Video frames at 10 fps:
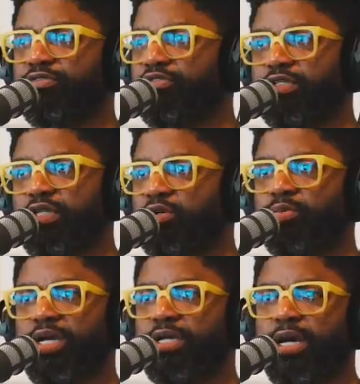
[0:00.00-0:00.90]
and didn't
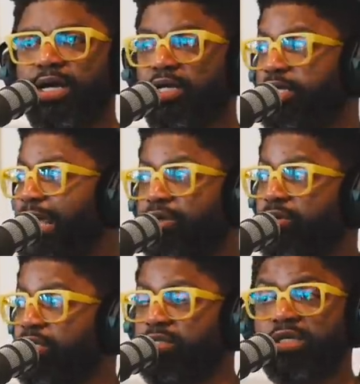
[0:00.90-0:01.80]
obey God, and now you're
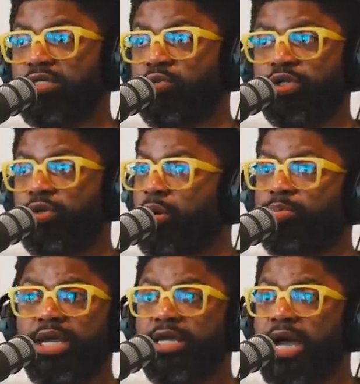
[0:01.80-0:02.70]
in a season where you
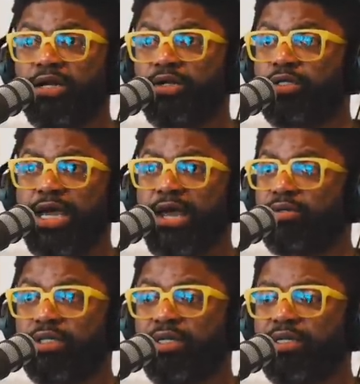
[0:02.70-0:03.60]
obey God and you're
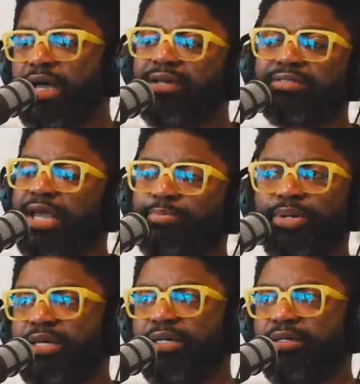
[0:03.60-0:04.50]
dialed in, God is not
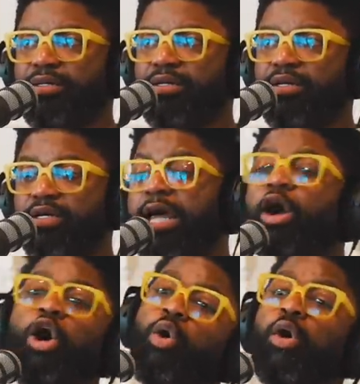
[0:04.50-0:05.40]
petty. Like,
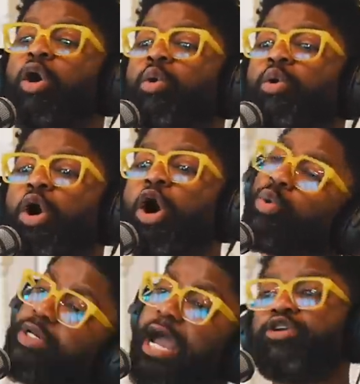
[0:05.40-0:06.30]
oh, oh, oh,
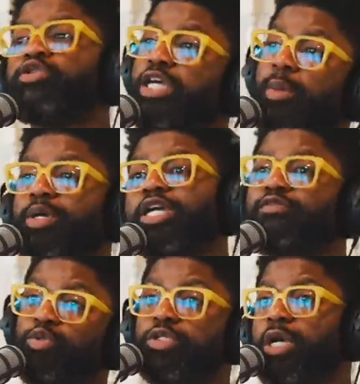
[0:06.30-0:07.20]
now you think I'm going to give
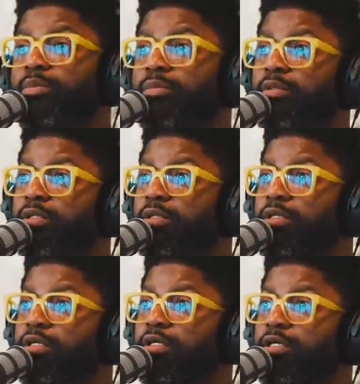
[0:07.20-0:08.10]
you something?
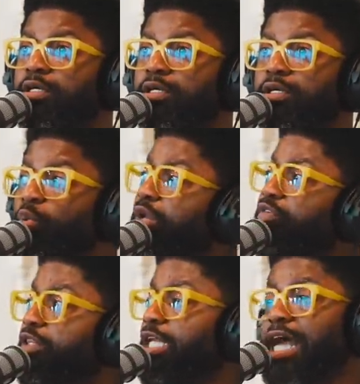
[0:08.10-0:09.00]
When
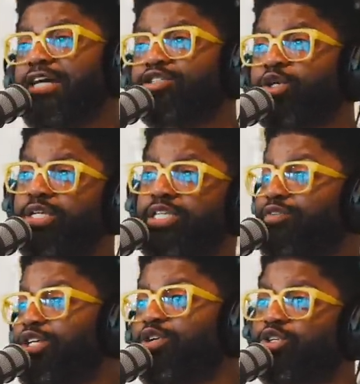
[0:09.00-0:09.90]
for the last
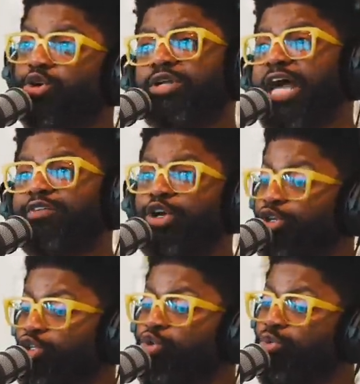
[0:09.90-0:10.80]
thirty-seven years of your life,
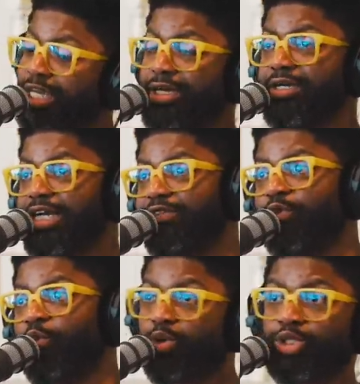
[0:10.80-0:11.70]
you didn't even
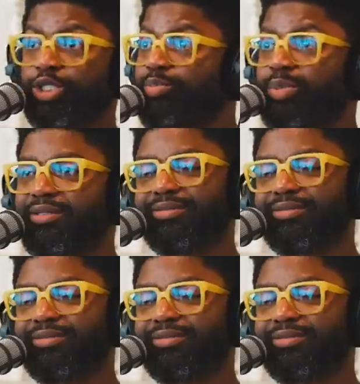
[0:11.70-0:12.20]
worship me?